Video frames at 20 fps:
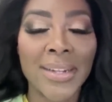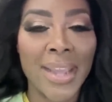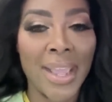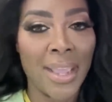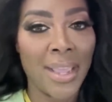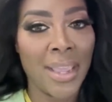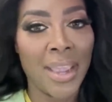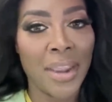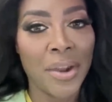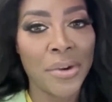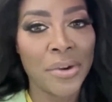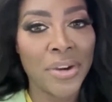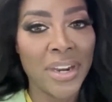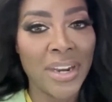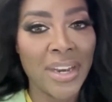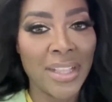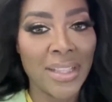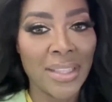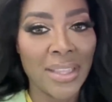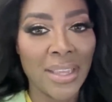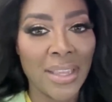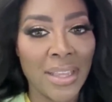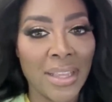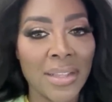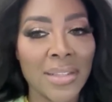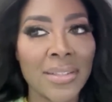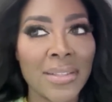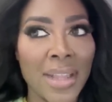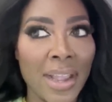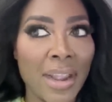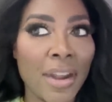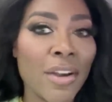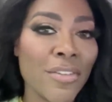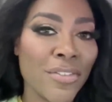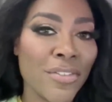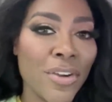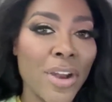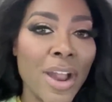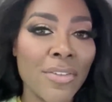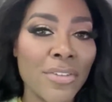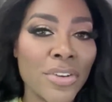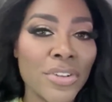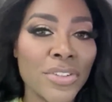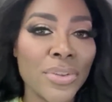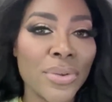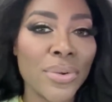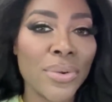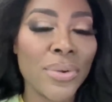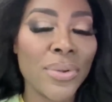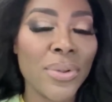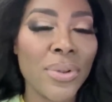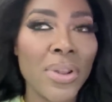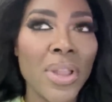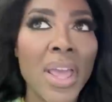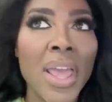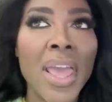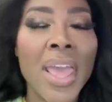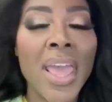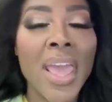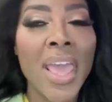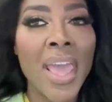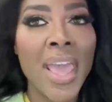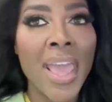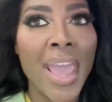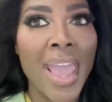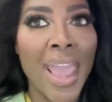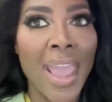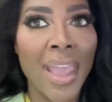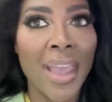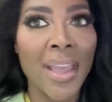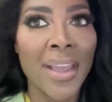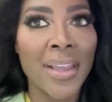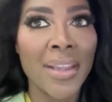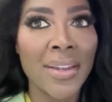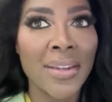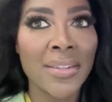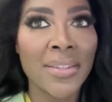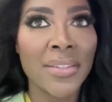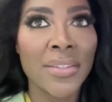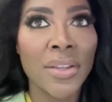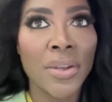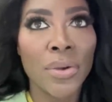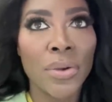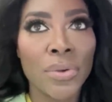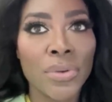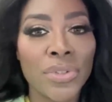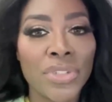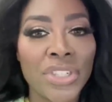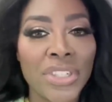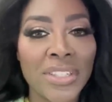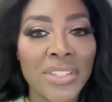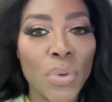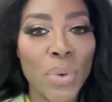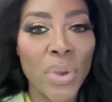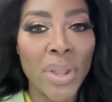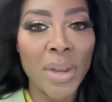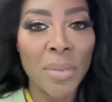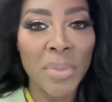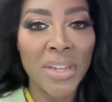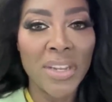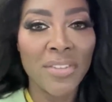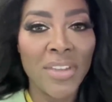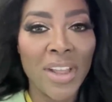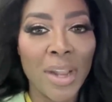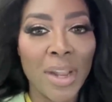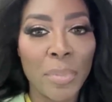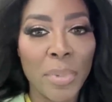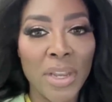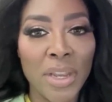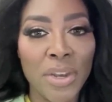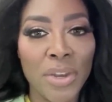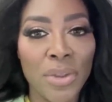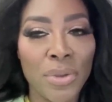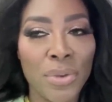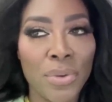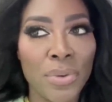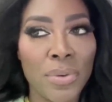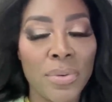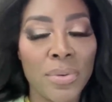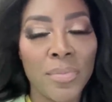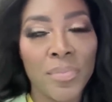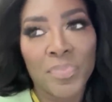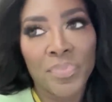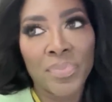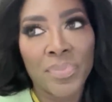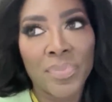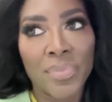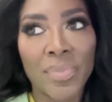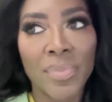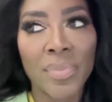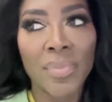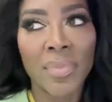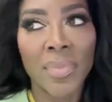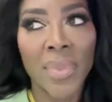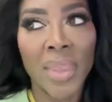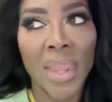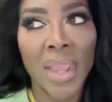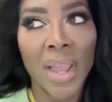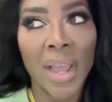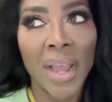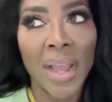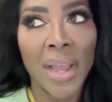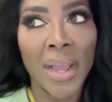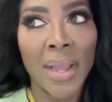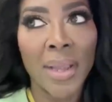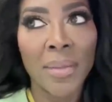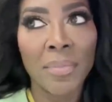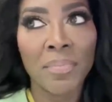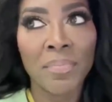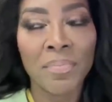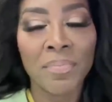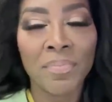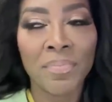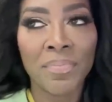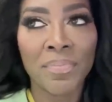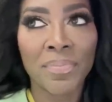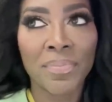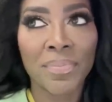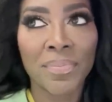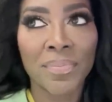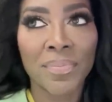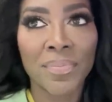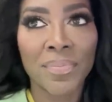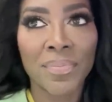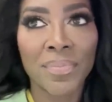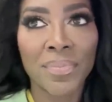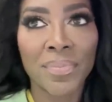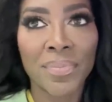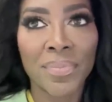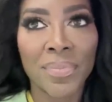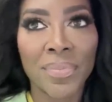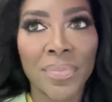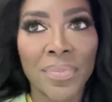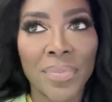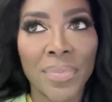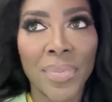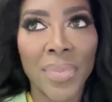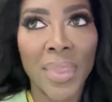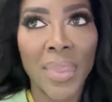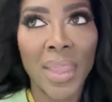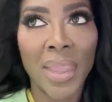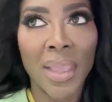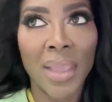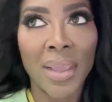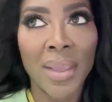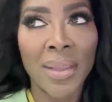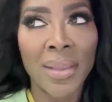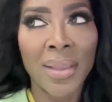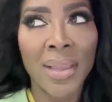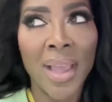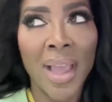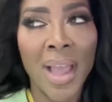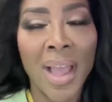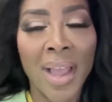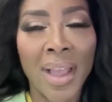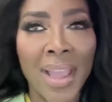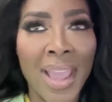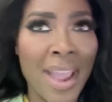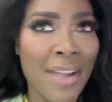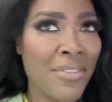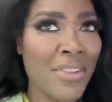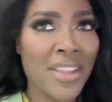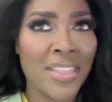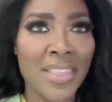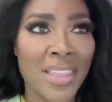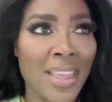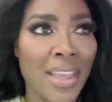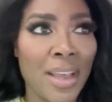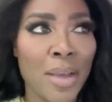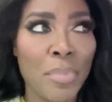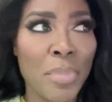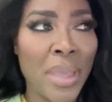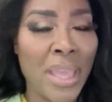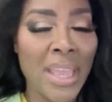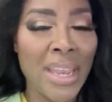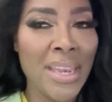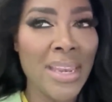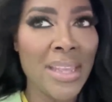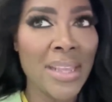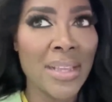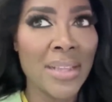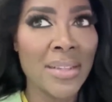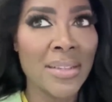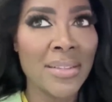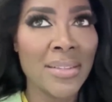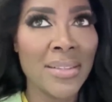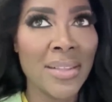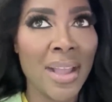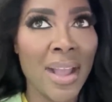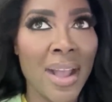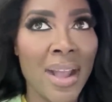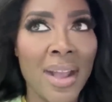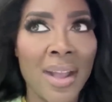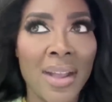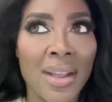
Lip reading: daycare or anything. It's like her forever school. And so she's going to be developing new everything, opinions,